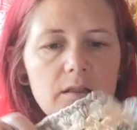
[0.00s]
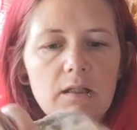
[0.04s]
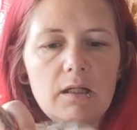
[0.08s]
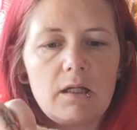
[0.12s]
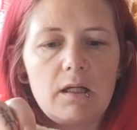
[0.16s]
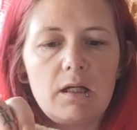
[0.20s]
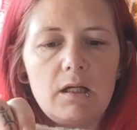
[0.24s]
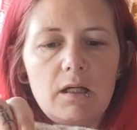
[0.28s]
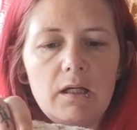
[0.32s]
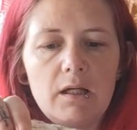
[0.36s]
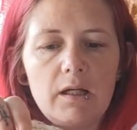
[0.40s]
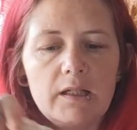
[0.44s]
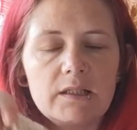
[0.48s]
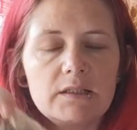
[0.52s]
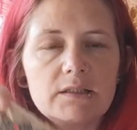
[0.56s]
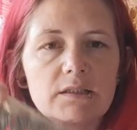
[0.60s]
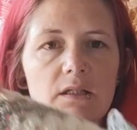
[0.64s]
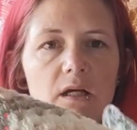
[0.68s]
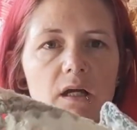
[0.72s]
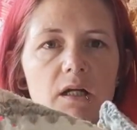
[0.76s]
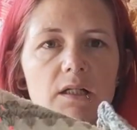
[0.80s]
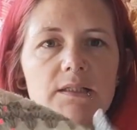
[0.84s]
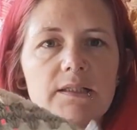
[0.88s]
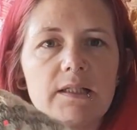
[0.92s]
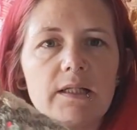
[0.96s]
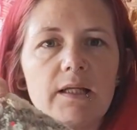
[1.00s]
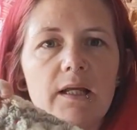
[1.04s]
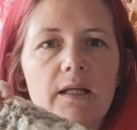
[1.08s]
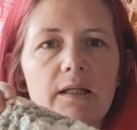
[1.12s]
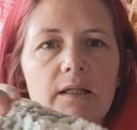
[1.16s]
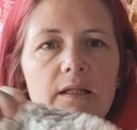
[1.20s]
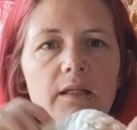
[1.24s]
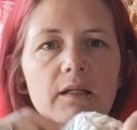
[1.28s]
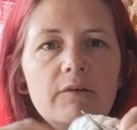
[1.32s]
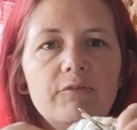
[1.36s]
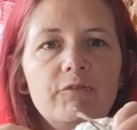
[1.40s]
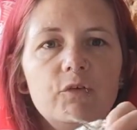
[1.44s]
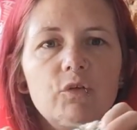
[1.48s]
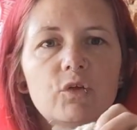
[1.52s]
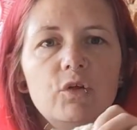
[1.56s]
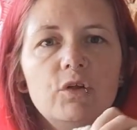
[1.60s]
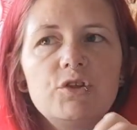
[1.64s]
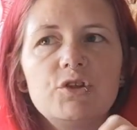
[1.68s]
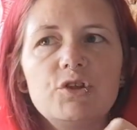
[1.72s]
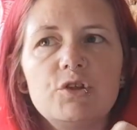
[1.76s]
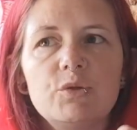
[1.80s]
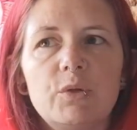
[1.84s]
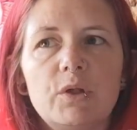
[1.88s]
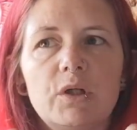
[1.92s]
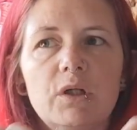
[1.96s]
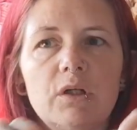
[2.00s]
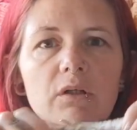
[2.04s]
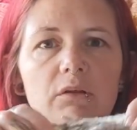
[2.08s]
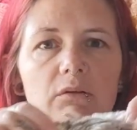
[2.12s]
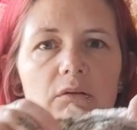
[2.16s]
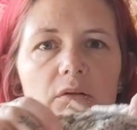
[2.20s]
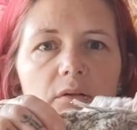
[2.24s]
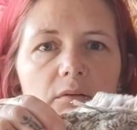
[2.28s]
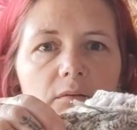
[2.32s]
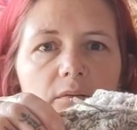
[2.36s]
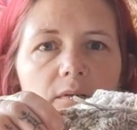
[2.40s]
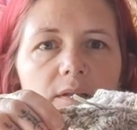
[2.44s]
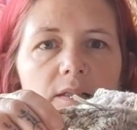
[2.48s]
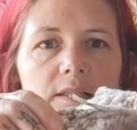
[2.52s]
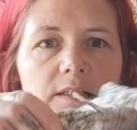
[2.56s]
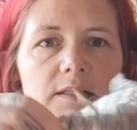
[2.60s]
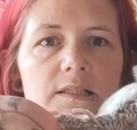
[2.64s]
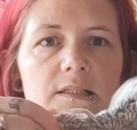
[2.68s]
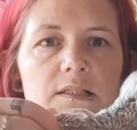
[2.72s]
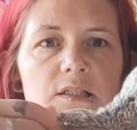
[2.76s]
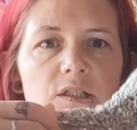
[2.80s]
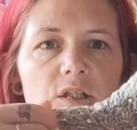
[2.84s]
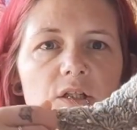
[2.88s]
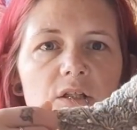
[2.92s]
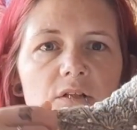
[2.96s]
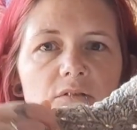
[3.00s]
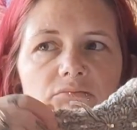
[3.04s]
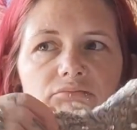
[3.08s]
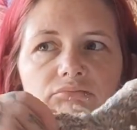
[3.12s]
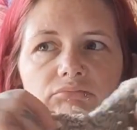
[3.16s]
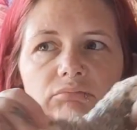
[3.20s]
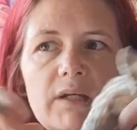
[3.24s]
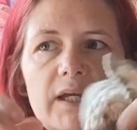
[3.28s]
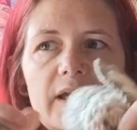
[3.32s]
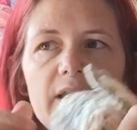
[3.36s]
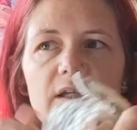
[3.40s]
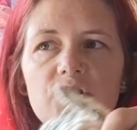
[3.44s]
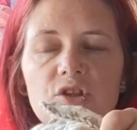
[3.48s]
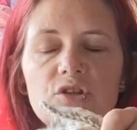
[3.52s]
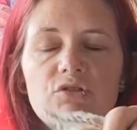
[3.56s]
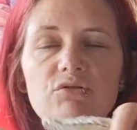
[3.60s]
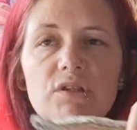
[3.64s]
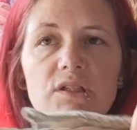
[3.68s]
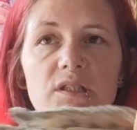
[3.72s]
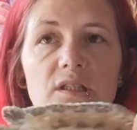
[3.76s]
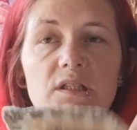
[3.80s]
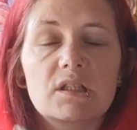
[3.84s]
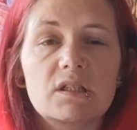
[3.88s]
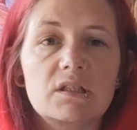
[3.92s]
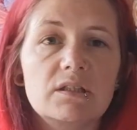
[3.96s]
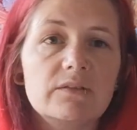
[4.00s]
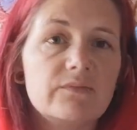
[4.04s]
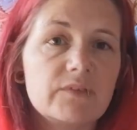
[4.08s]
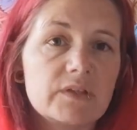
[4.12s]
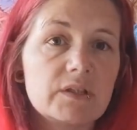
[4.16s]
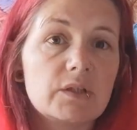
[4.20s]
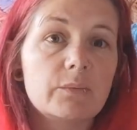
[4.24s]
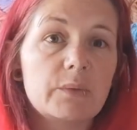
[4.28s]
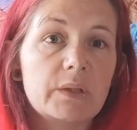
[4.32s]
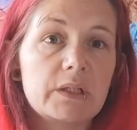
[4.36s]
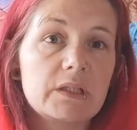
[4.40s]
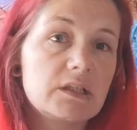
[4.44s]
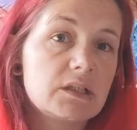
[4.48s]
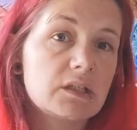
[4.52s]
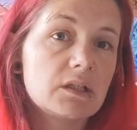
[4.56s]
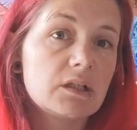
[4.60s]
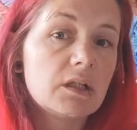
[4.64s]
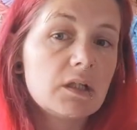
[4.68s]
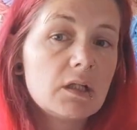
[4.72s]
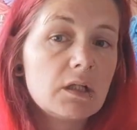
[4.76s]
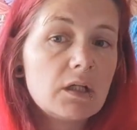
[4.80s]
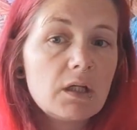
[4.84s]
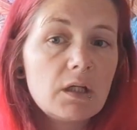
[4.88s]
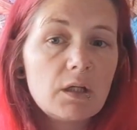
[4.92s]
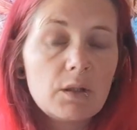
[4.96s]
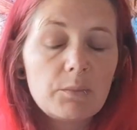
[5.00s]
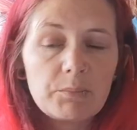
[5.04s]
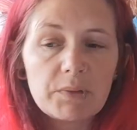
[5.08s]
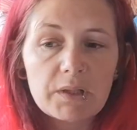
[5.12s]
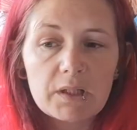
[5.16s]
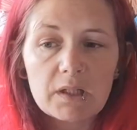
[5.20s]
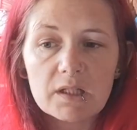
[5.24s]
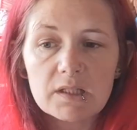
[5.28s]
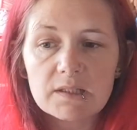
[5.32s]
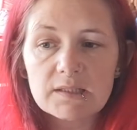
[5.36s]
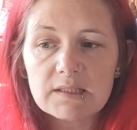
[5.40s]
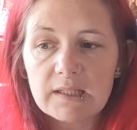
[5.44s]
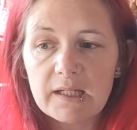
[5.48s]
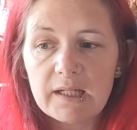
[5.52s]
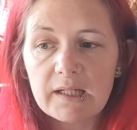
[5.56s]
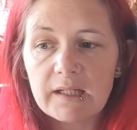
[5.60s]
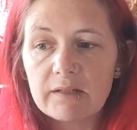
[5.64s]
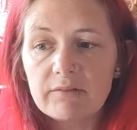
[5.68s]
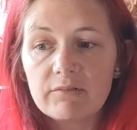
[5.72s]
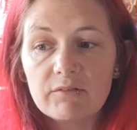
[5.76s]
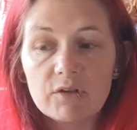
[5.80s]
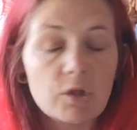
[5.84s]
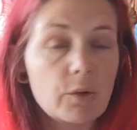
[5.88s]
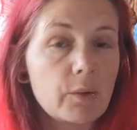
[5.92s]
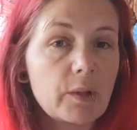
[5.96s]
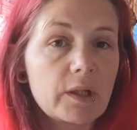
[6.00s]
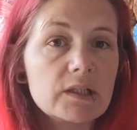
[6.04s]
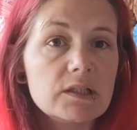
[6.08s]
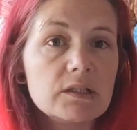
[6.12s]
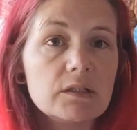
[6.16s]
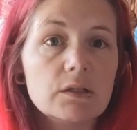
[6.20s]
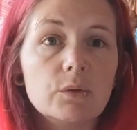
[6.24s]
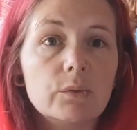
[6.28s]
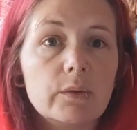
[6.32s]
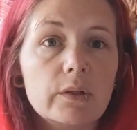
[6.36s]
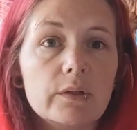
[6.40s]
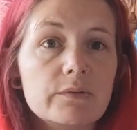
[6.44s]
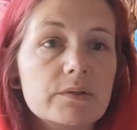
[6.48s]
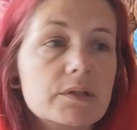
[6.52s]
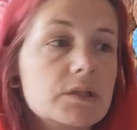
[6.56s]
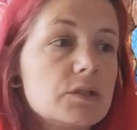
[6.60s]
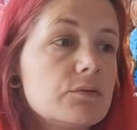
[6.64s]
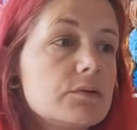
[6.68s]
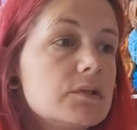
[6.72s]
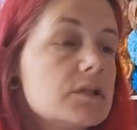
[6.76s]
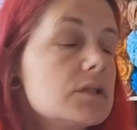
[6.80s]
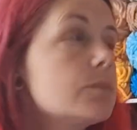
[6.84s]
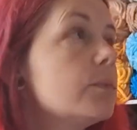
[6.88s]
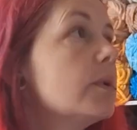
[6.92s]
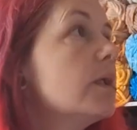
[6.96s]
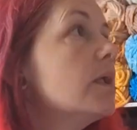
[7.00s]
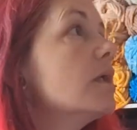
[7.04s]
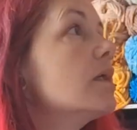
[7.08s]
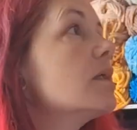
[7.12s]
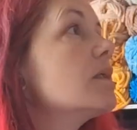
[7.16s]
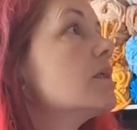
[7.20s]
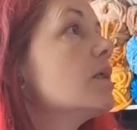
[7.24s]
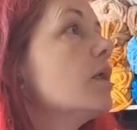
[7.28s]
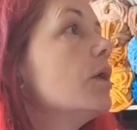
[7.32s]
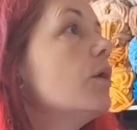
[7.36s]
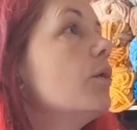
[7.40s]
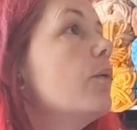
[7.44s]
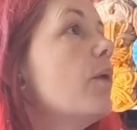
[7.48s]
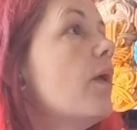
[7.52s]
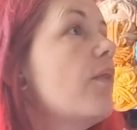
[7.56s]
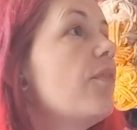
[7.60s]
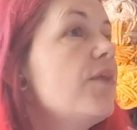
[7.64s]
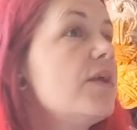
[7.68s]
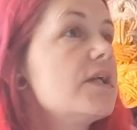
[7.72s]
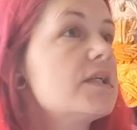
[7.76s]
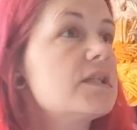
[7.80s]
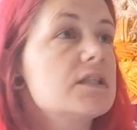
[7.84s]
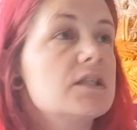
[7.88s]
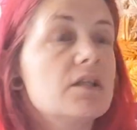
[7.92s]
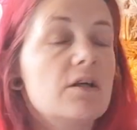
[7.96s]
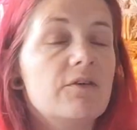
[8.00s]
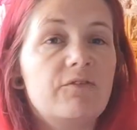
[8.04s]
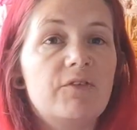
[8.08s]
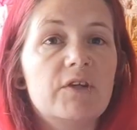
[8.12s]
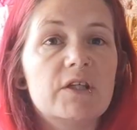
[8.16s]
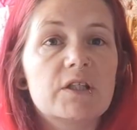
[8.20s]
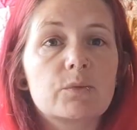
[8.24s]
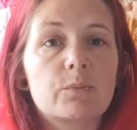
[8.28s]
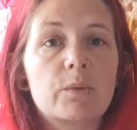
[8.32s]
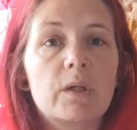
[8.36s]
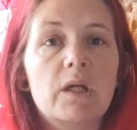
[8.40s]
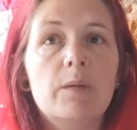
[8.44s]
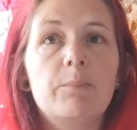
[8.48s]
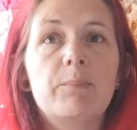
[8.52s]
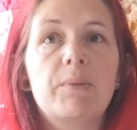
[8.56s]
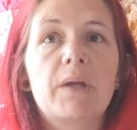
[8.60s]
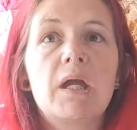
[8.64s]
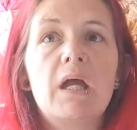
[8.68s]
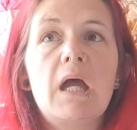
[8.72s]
I started it and then I thought, oh, do you know what, this is I could use this as a video idea, because I had no idea what I was doing this week. So this is our first whip.